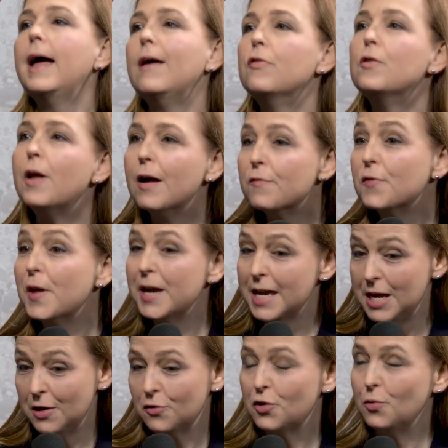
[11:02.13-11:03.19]
and they're not flying
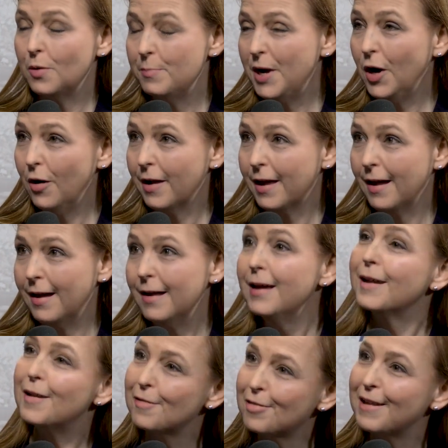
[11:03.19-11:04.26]
here to America
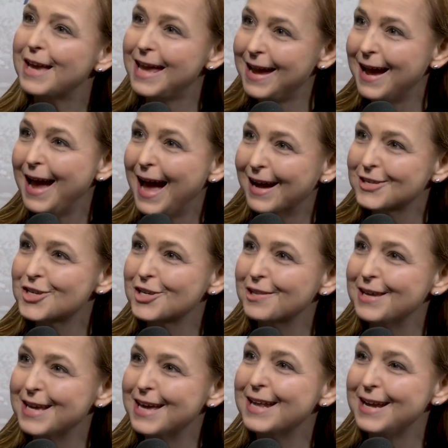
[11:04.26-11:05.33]
because right. they can't
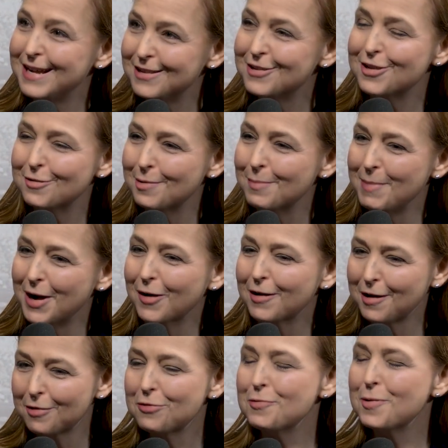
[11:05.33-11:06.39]
actually get into
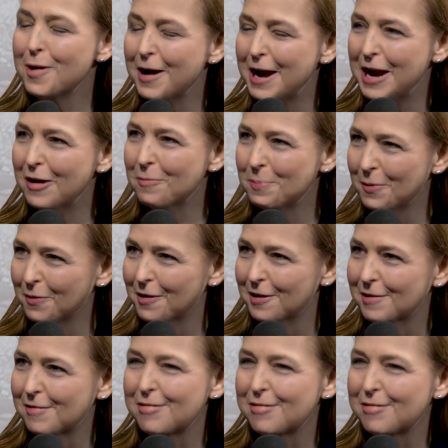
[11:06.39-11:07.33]
America through our airports.